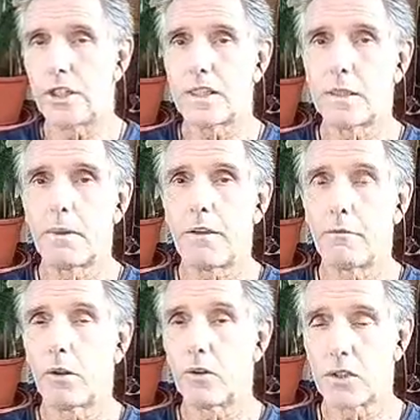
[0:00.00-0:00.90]

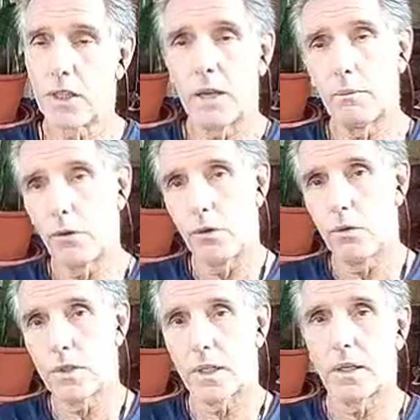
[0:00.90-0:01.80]
GCMF because they are
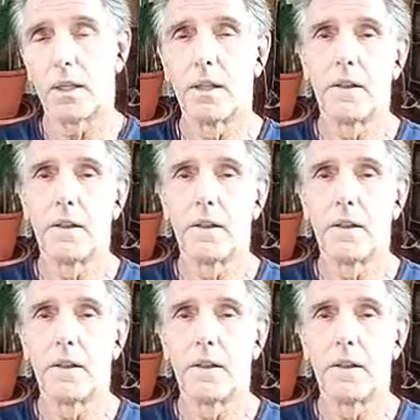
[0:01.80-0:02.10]
producing